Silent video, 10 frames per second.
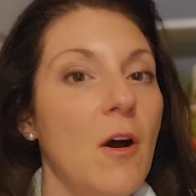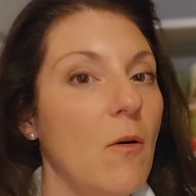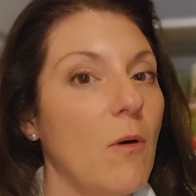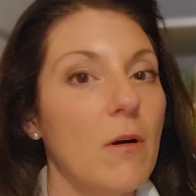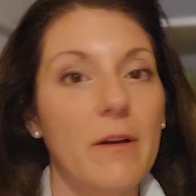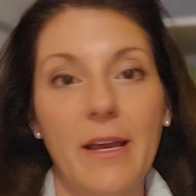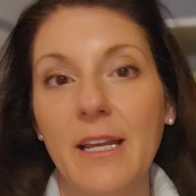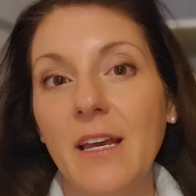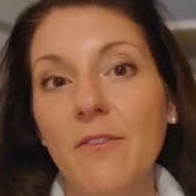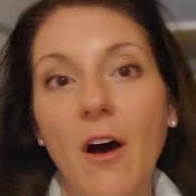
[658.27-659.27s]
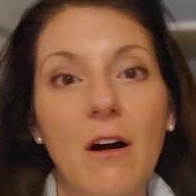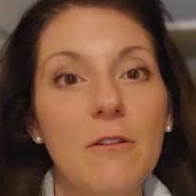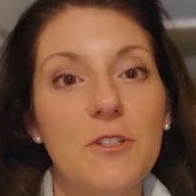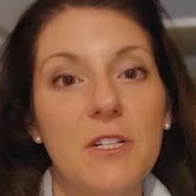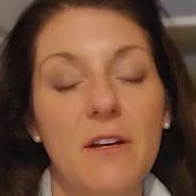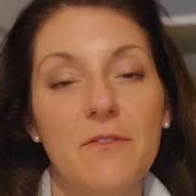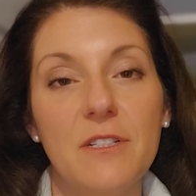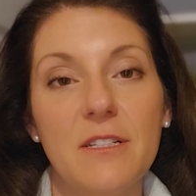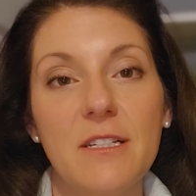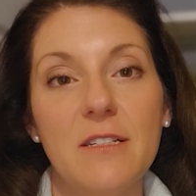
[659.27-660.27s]
or any of the host of the
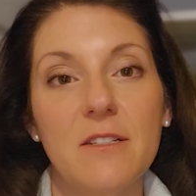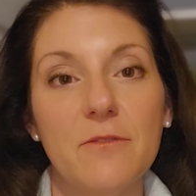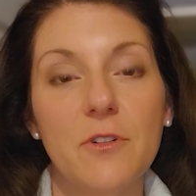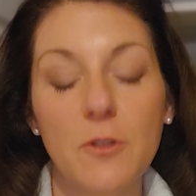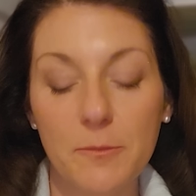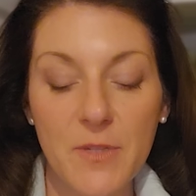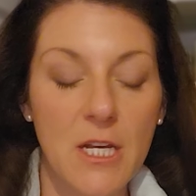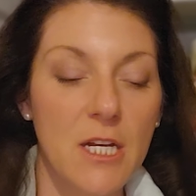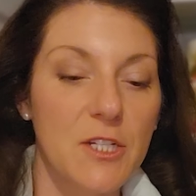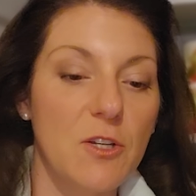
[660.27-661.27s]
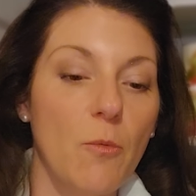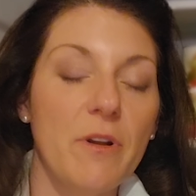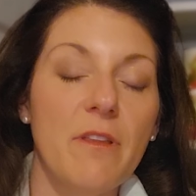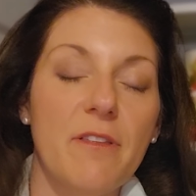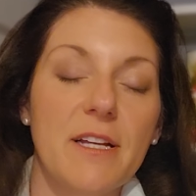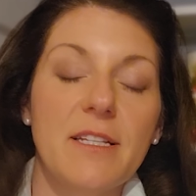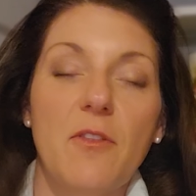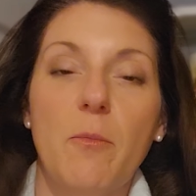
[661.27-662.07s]
diseases of old. So one of the things that the